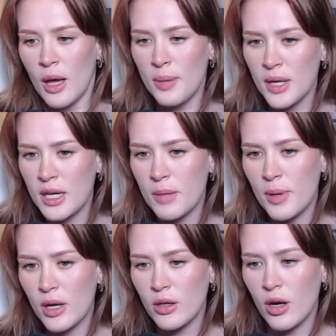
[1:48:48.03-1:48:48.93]
I'm gonna need
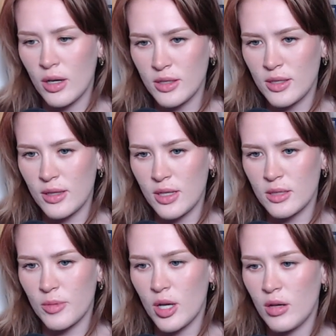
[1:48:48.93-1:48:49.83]
better cards than this,
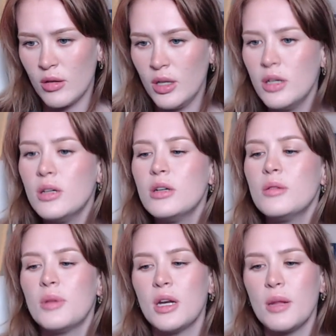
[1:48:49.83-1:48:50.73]
bro.
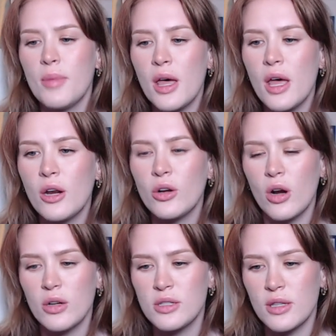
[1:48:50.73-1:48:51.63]
I'm gonna need better
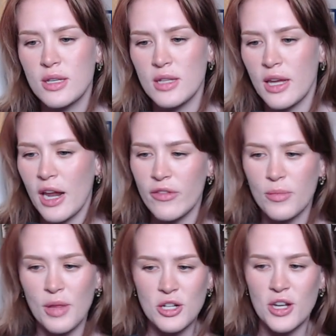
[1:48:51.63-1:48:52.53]
cards than this. I can't even
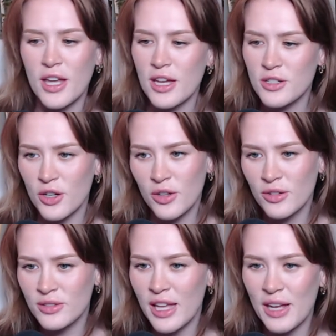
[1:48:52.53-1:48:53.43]
play
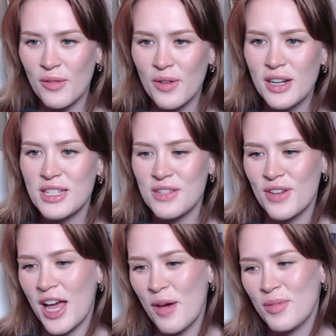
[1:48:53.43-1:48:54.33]
Giganto. Like, what is
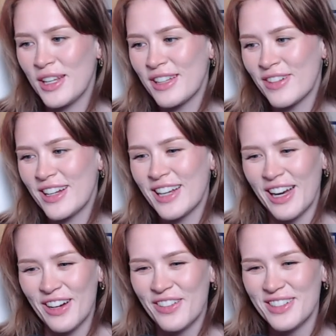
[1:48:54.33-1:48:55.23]
even happening right
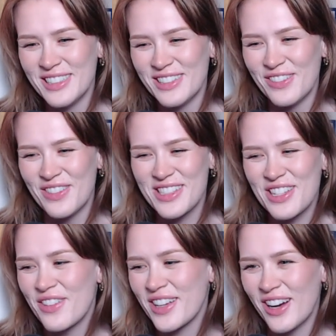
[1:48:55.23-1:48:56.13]
now? What's
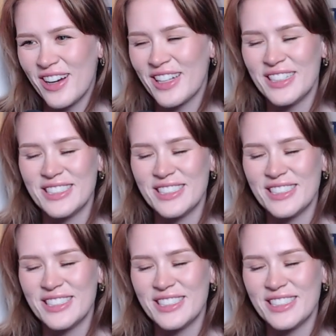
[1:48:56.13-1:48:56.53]
going on?